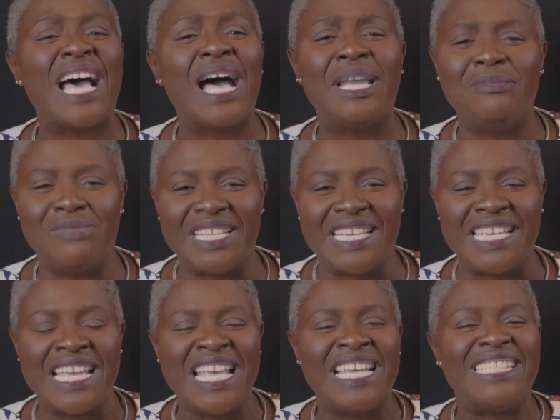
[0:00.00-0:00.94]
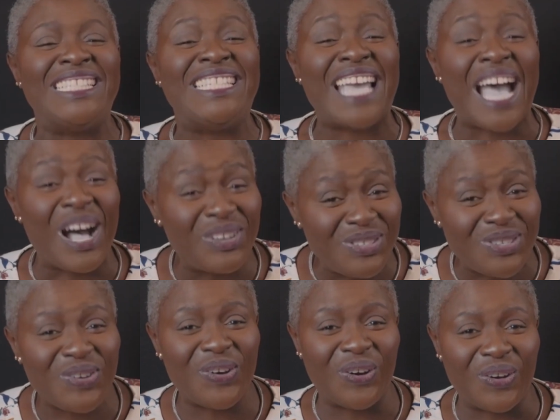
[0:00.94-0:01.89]
timely, down
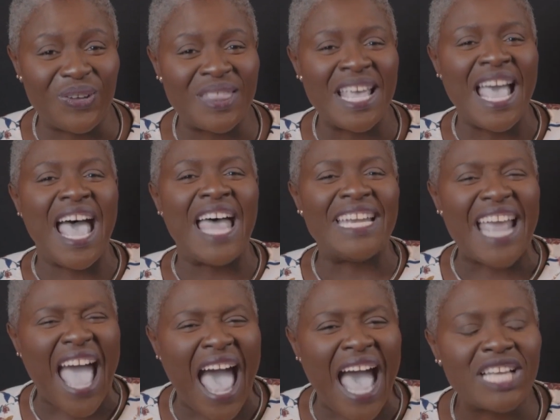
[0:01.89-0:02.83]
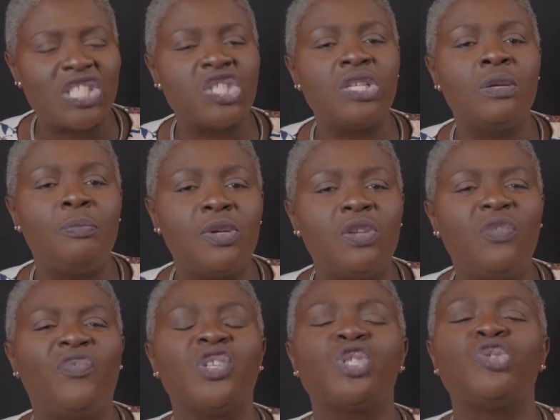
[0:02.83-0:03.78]
to earth, and actionable
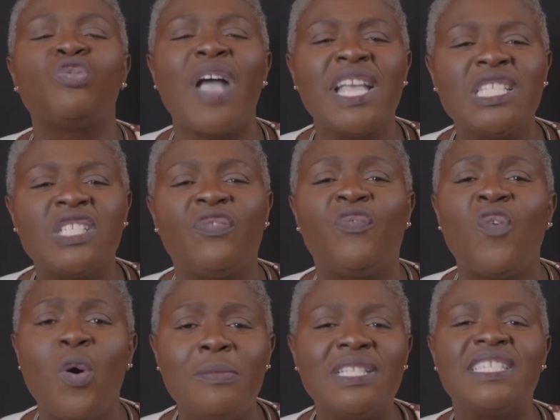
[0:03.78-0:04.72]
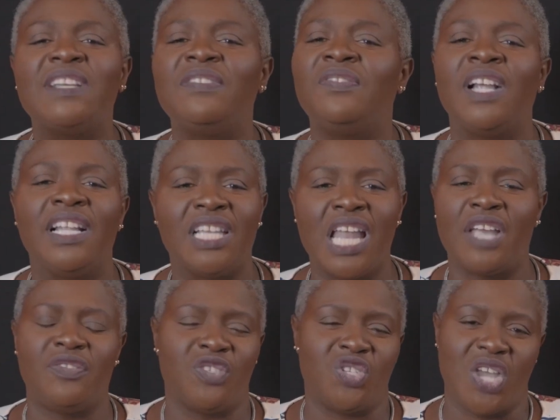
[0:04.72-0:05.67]
for transformative
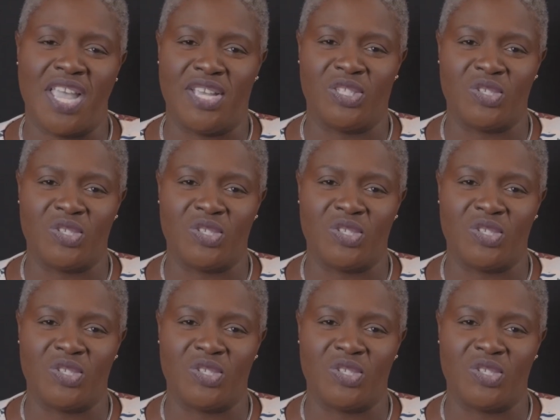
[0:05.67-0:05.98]
life change.